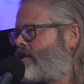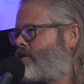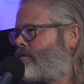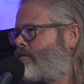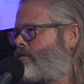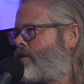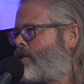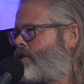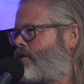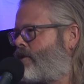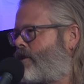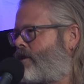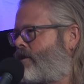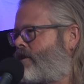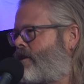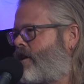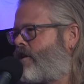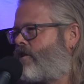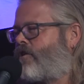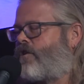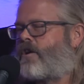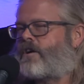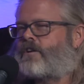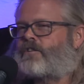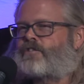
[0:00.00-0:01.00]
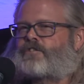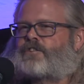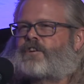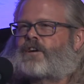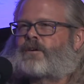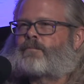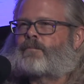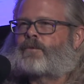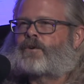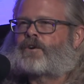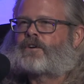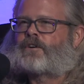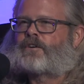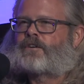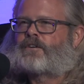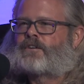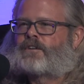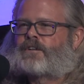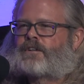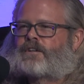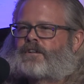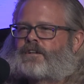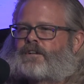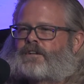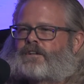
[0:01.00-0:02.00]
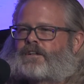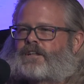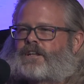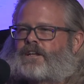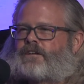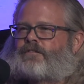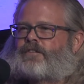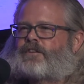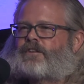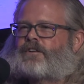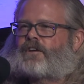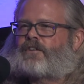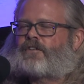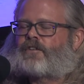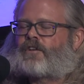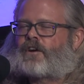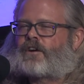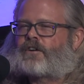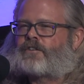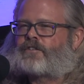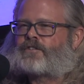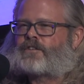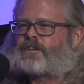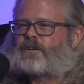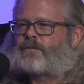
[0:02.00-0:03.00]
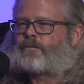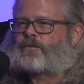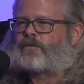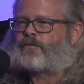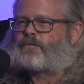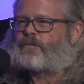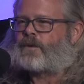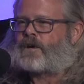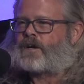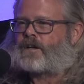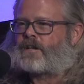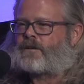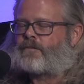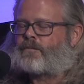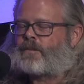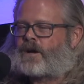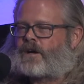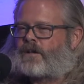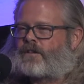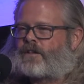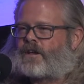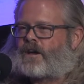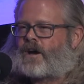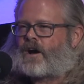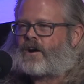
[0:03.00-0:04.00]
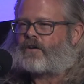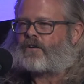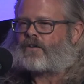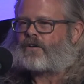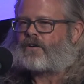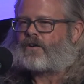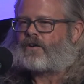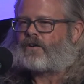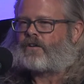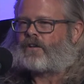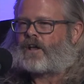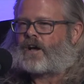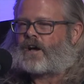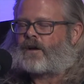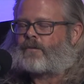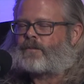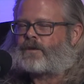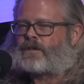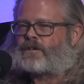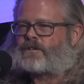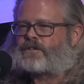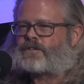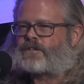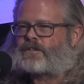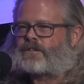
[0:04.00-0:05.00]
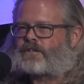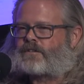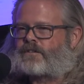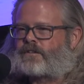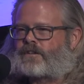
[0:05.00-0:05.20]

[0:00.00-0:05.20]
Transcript: million. A large number. Given a large number of money by the alcohol lobbies to